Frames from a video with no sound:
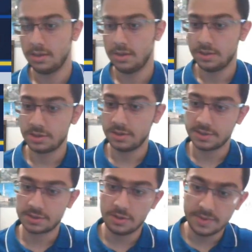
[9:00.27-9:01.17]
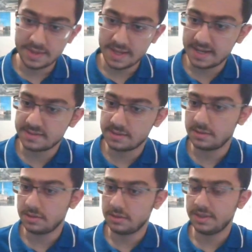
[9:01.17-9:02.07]
So let's go with that.
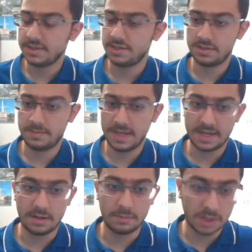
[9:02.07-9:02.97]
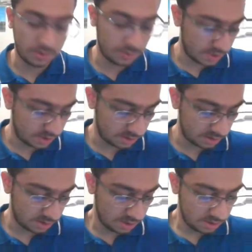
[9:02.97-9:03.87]
Let's just pick an opponent.
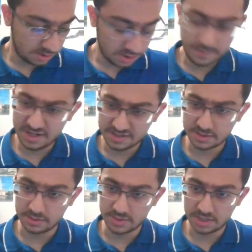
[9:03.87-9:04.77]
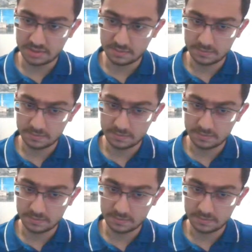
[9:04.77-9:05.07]
Germany's good, right?